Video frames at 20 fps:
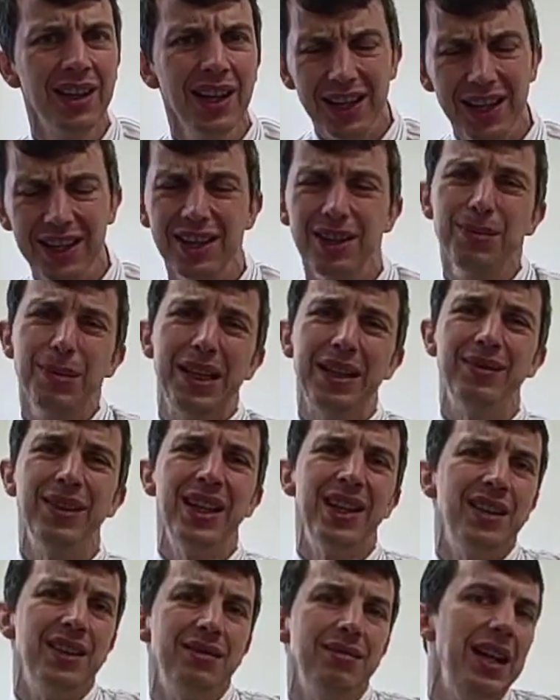And I don't mean
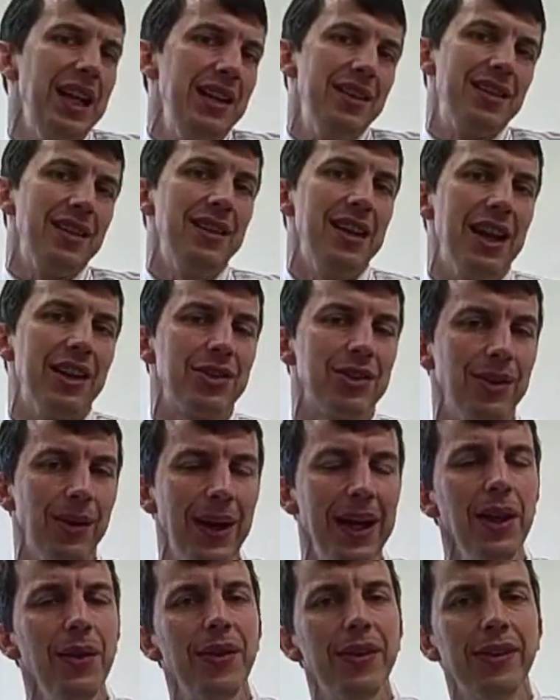it's a national
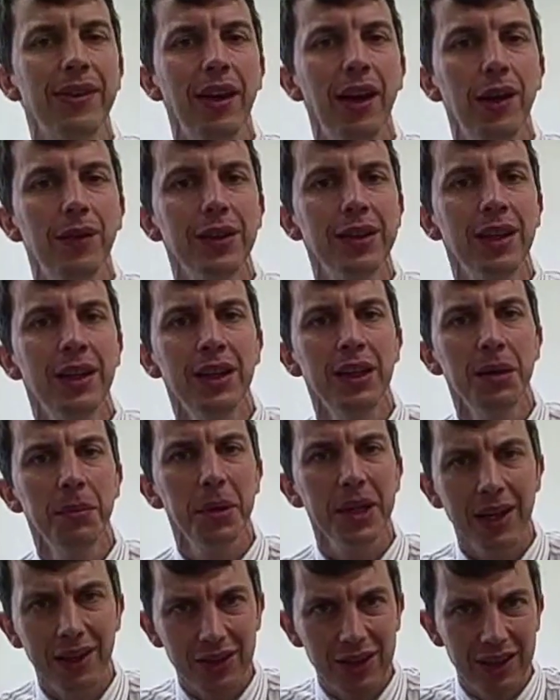health service,
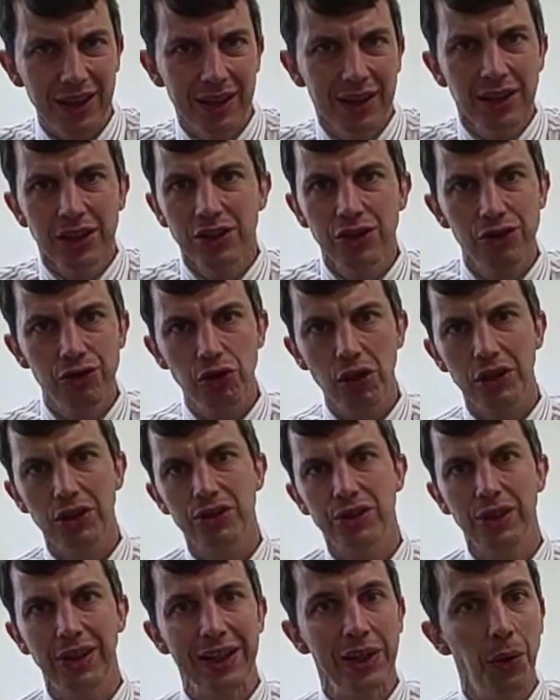but actually
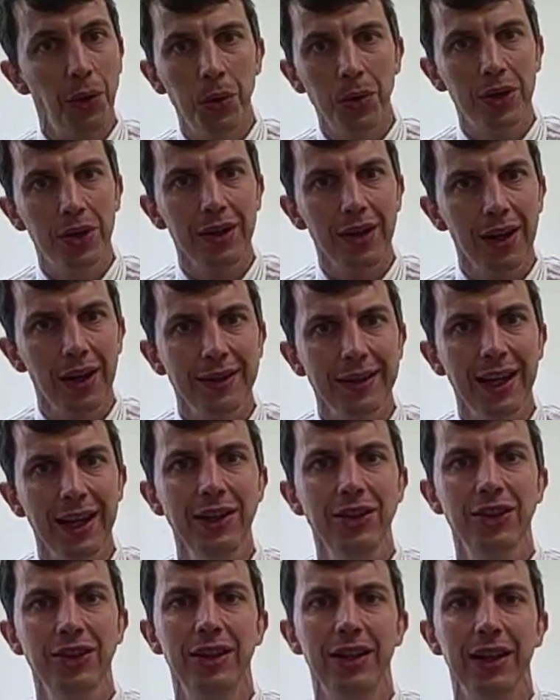structurally,
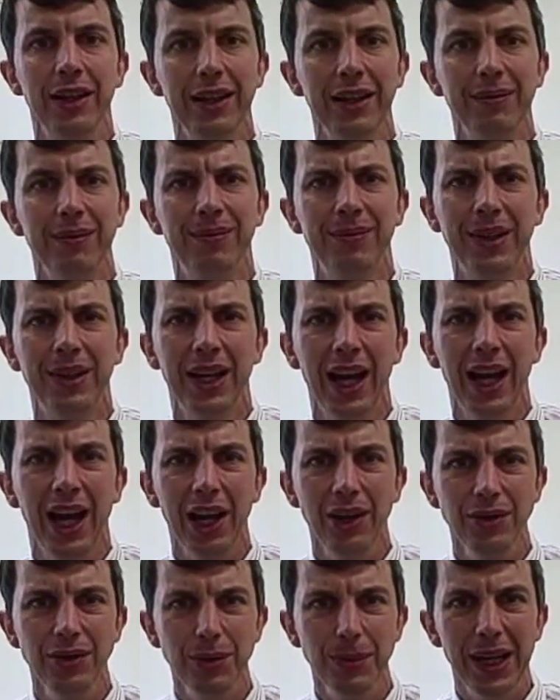organisationally.
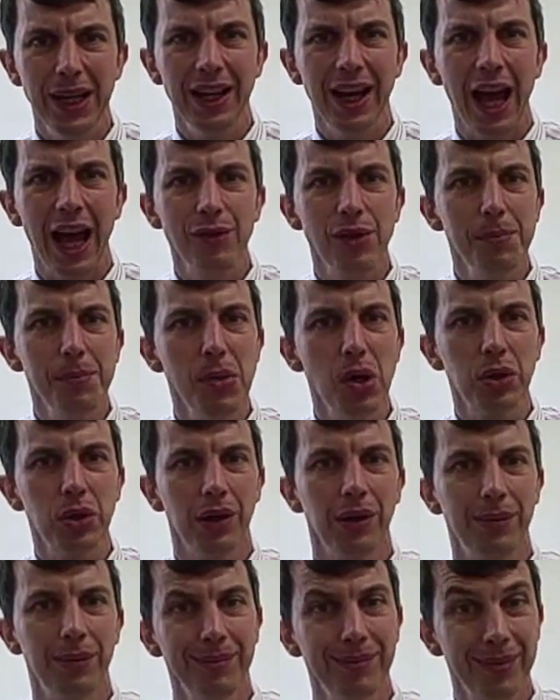How do we have a
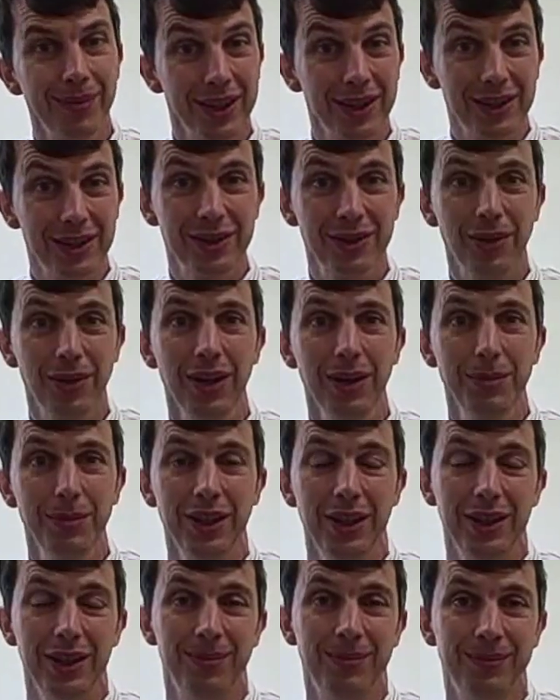model that
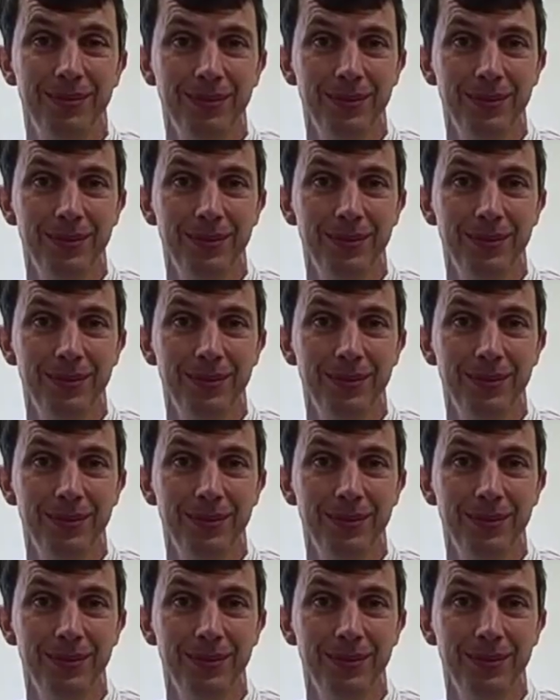describes it?